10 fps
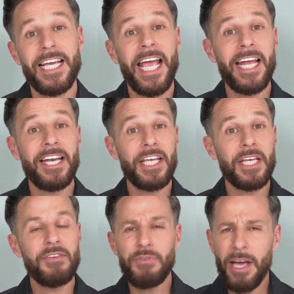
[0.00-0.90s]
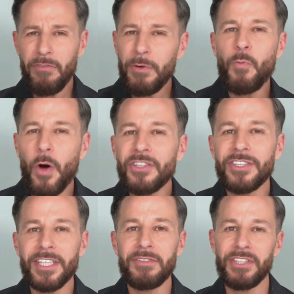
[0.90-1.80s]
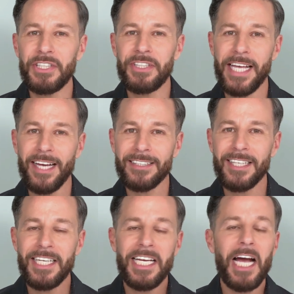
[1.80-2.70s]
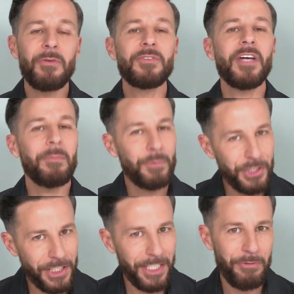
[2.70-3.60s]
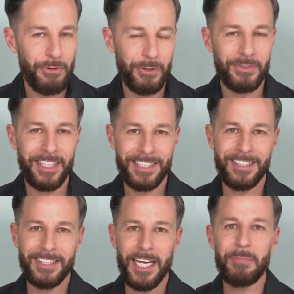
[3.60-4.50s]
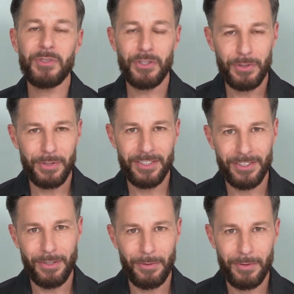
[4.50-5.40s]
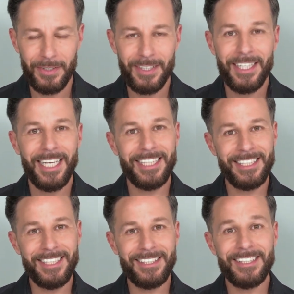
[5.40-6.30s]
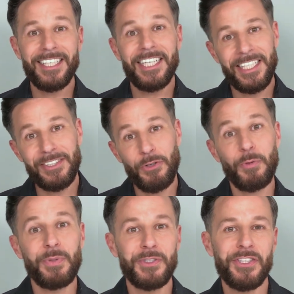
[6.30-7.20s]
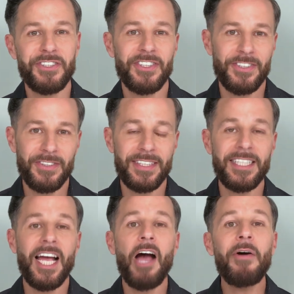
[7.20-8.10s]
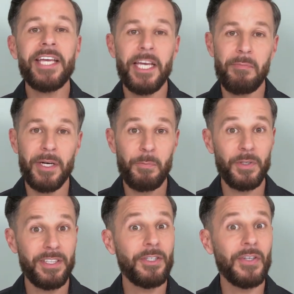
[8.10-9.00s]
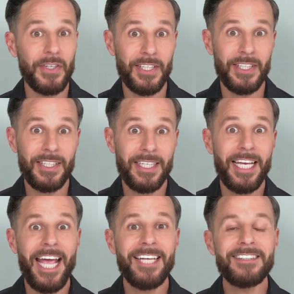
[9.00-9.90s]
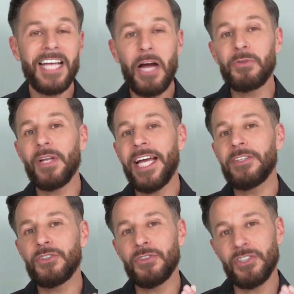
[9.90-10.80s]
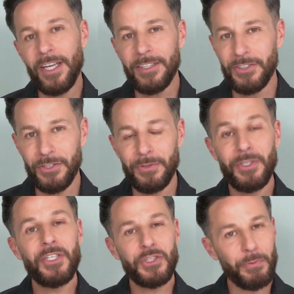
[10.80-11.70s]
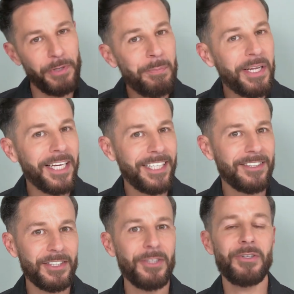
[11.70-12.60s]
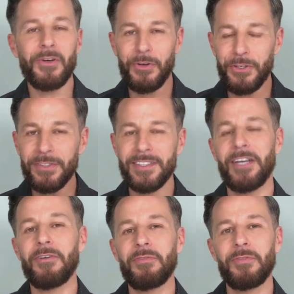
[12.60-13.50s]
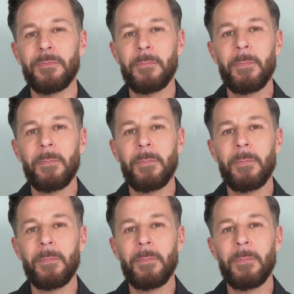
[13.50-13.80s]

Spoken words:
And if you haven't watched that video yet, I would appreciate if you could take the time to do it so. And this is your opportunity to see how I came up with the look. And I would like to challenge you to replicate this look on yourself.